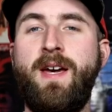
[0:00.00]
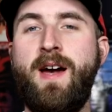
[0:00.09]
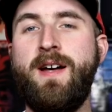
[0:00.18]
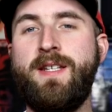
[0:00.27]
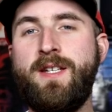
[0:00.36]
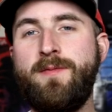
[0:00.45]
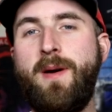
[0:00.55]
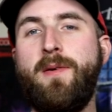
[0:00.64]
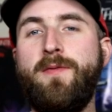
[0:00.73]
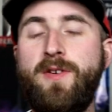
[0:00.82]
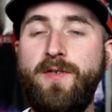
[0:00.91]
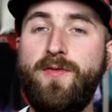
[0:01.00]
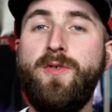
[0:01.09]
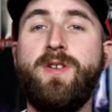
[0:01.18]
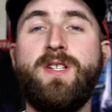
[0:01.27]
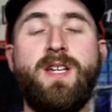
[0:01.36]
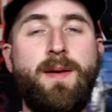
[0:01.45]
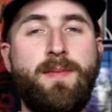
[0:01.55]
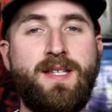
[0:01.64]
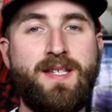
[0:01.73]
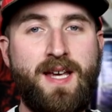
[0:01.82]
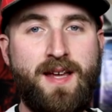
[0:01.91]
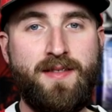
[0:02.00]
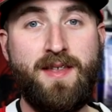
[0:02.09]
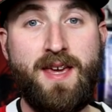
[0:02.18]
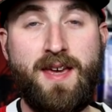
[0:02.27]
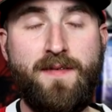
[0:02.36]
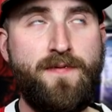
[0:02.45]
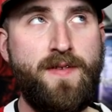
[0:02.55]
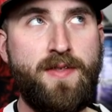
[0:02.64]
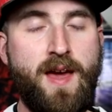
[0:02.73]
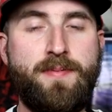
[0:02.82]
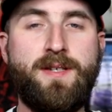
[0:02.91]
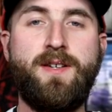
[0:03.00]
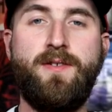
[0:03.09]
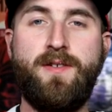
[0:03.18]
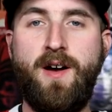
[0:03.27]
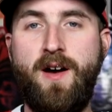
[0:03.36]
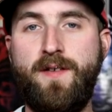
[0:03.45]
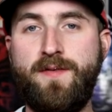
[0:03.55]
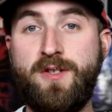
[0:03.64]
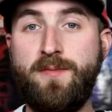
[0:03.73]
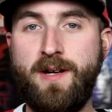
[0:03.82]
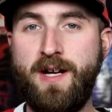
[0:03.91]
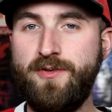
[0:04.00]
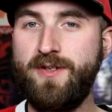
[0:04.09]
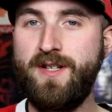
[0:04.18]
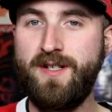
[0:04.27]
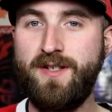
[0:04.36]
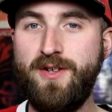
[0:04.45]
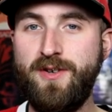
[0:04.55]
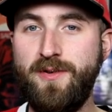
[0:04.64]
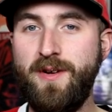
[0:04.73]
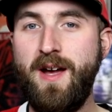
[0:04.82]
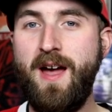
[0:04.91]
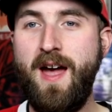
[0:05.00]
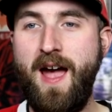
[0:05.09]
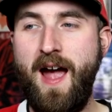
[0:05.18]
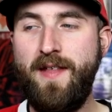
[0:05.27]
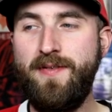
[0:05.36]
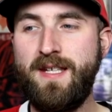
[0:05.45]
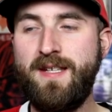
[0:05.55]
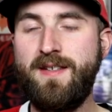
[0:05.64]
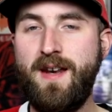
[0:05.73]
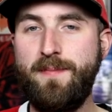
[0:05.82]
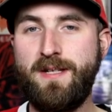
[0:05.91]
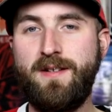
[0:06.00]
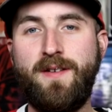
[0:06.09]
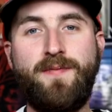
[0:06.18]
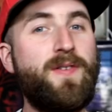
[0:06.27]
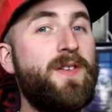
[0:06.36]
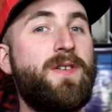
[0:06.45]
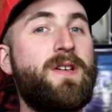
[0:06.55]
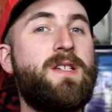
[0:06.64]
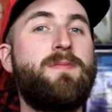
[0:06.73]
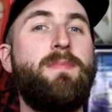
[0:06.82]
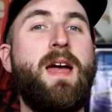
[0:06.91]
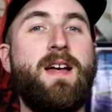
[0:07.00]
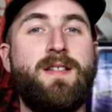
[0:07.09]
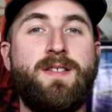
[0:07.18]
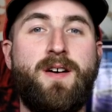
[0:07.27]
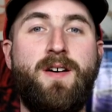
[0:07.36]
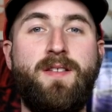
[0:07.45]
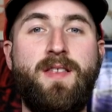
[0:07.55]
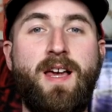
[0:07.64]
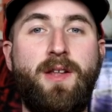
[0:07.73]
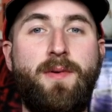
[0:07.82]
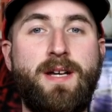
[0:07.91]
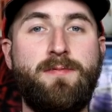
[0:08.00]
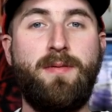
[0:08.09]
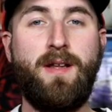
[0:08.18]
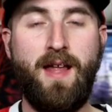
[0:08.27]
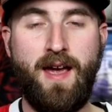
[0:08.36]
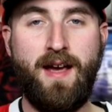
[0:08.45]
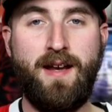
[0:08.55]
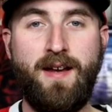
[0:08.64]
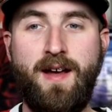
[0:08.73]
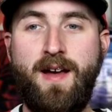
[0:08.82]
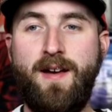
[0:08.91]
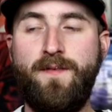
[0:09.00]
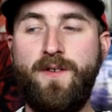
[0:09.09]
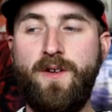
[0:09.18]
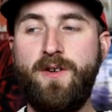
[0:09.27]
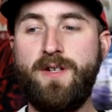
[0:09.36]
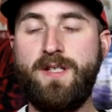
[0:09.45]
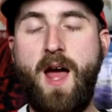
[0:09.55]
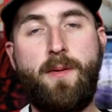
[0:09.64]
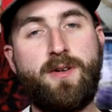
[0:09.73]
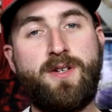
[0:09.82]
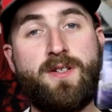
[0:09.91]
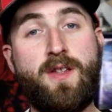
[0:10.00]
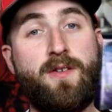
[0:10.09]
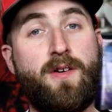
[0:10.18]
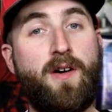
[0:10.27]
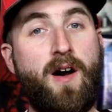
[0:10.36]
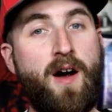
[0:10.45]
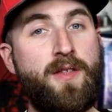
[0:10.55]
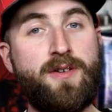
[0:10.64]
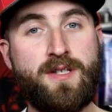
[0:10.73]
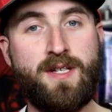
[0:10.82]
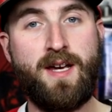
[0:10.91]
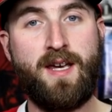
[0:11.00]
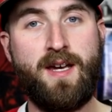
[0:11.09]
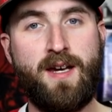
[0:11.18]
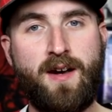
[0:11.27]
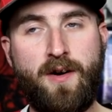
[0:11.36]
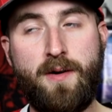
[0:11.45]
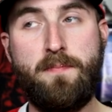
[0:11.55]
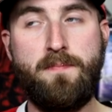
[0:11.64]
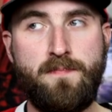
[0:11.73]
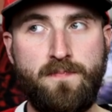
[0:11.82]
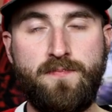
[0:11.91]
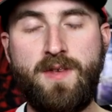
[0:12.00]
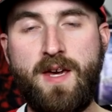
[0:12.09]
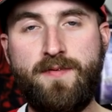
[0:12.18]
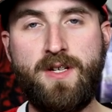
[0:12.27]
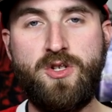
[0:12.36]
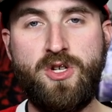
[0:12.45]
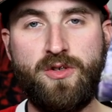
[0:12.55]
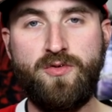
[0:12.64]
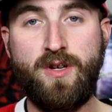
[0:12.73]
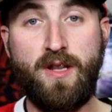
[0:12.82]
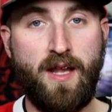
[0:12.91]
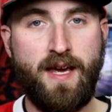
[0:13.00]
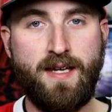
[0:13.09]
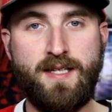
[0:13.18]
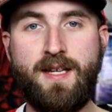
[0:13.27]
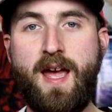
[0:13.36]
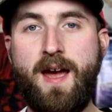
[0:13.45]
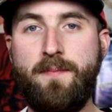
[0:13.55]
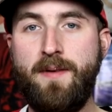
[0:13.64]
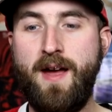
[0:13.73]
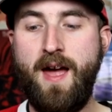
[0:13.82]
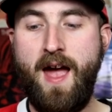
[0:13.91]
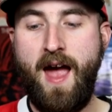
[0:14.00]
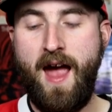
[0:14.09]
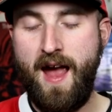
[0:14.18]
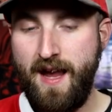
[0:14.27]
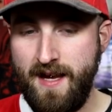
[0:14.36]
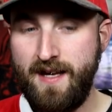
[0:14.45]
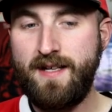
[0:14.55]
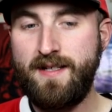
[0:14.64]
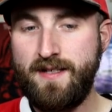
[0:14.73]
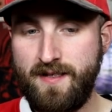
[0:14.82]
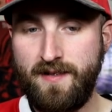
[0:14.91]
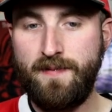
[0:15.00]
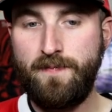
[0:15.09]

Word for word: Hey guys, this is my review for Simon Said, the fifth episode of Supernatural Season 2. And this is an episode that further expands on Yellow Eye's plan, further establishes that there are other psychic, are gifted children like Sam, and